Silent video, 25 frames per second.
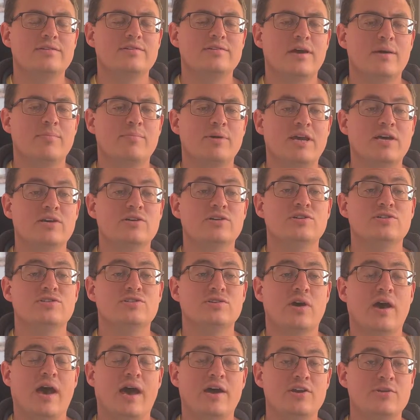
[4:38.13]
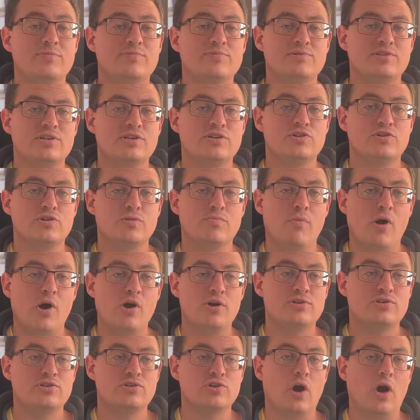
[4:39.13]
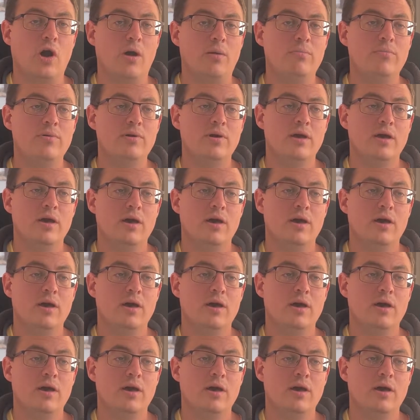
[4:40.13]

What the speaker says: because it's 100% remote job,